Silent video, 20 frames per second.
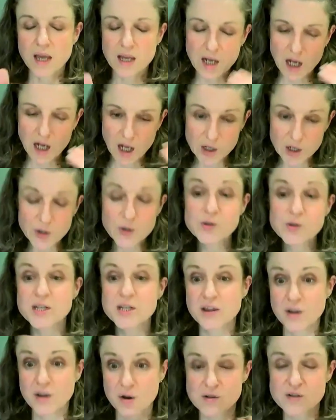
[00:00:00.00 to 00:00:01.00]

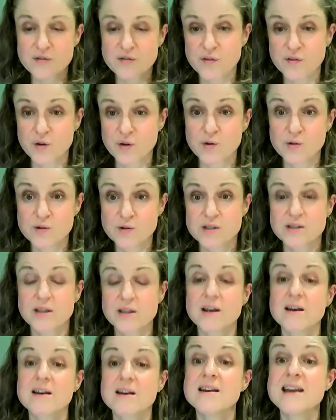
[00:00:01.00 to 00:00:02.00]
including those foods
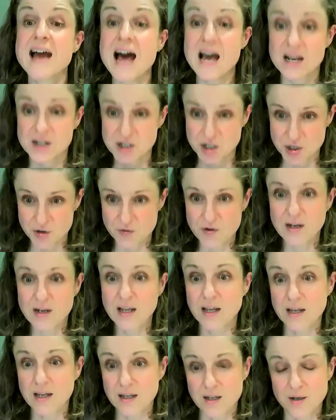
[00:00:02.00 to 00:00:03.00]
that
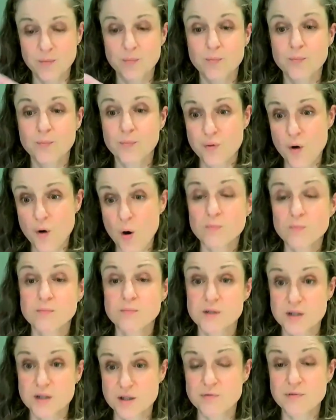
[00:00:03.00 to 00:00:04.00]
naturally
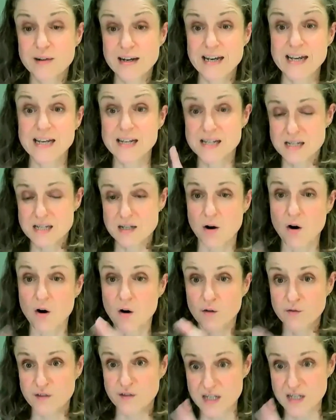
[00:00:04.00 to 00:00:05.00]
prompt the release
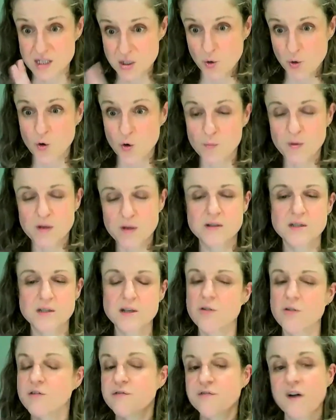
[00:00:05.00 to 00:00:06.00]
of these hormones.
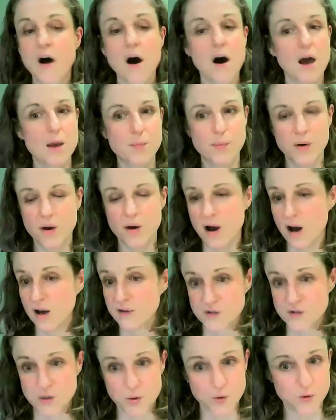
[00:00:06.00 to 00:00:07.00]
So the fiber
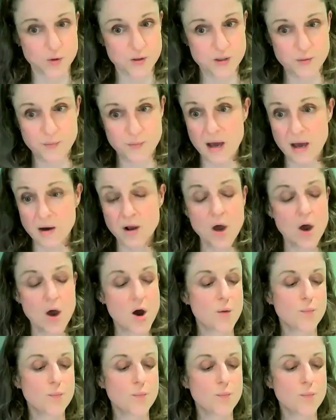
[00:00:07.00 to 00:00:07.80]
I've talked about,